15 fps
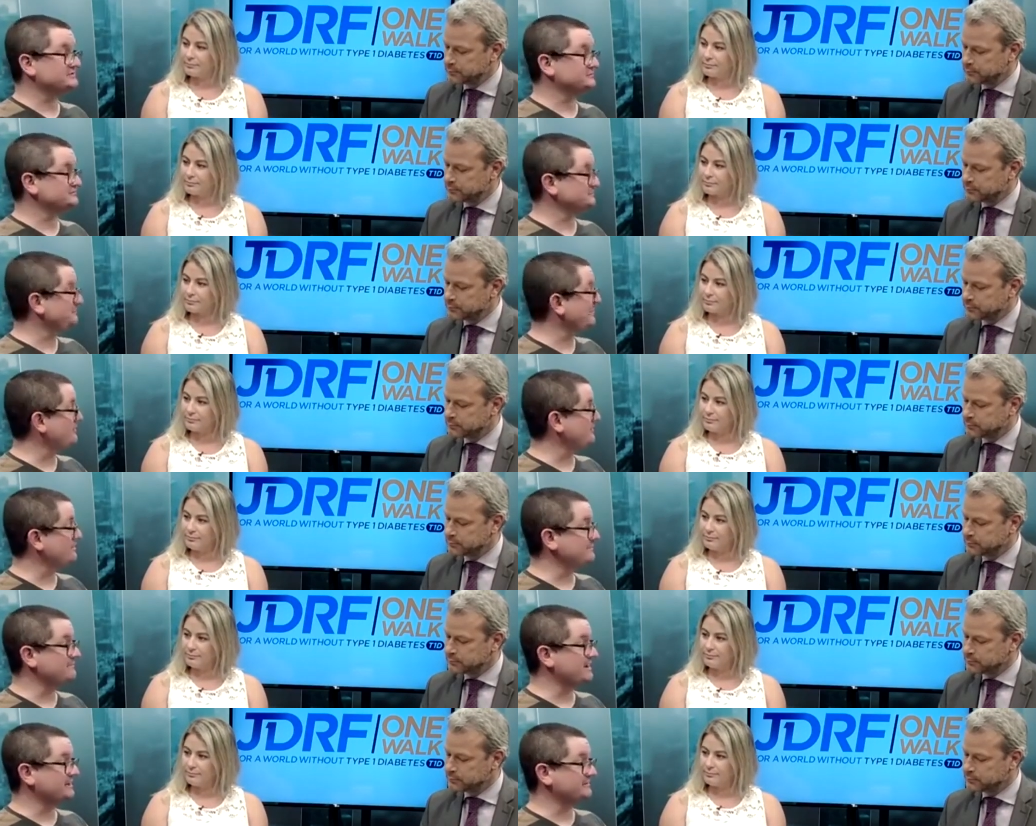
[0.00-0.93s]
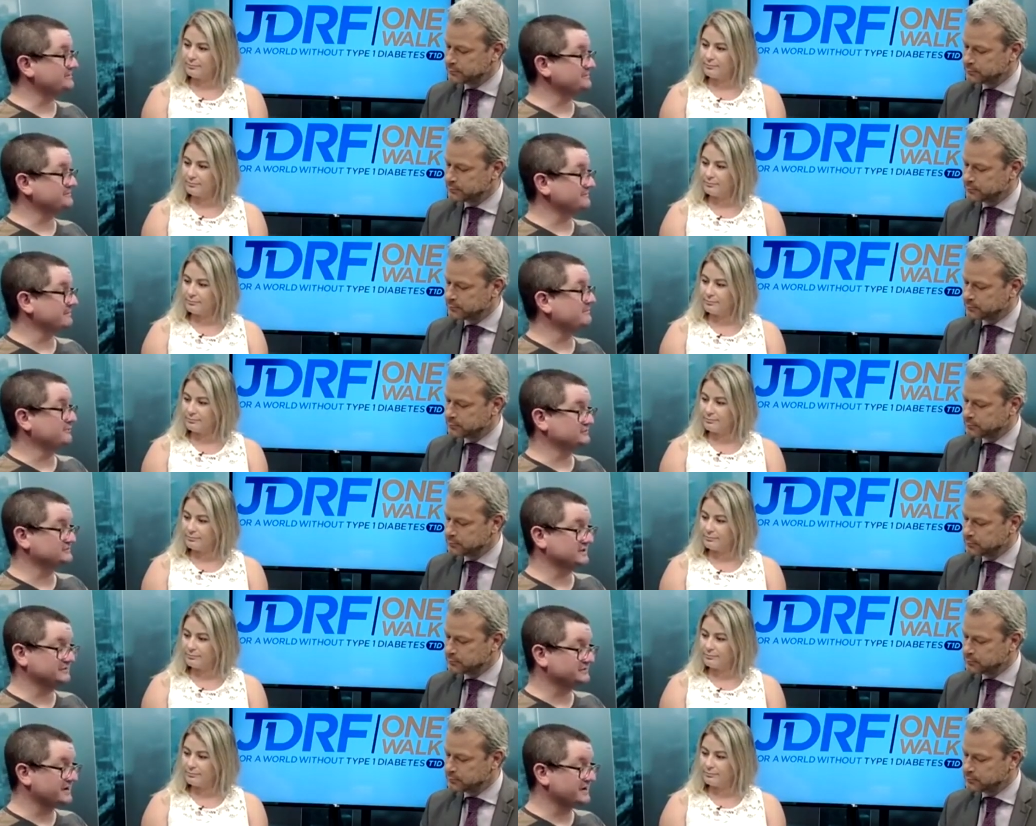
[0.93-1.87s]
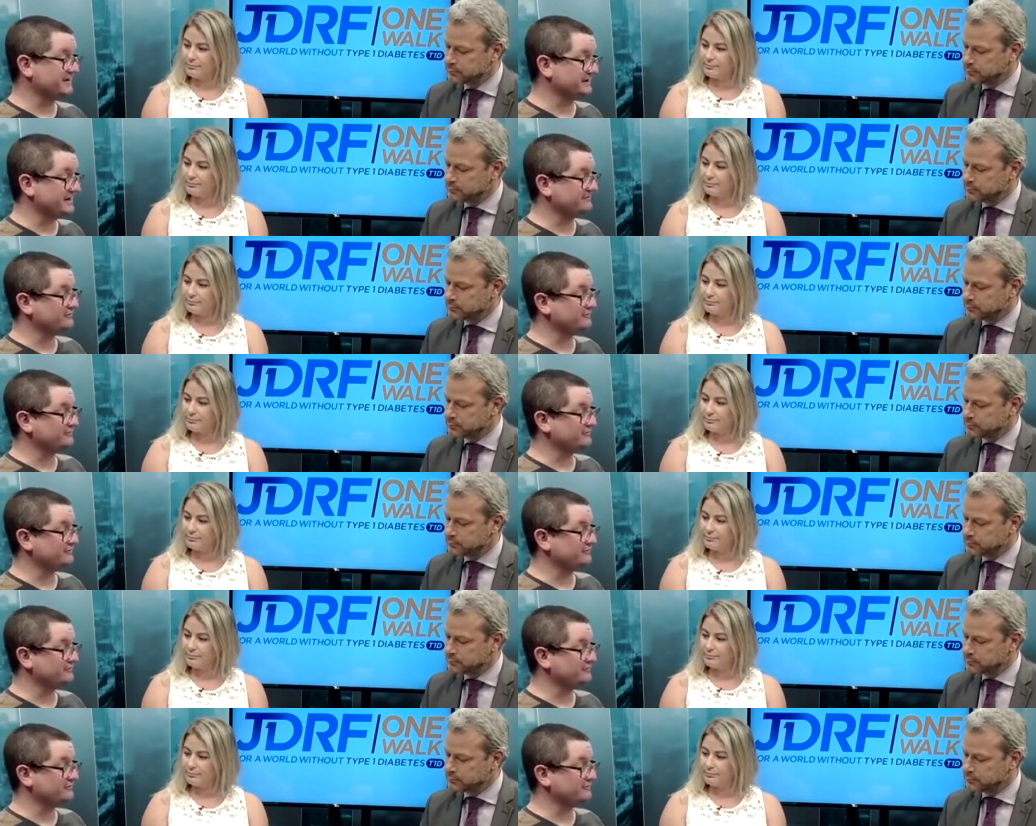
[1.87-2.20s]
Speaker 1: tomorrow. I'm not going to, I'm most likely not going to have a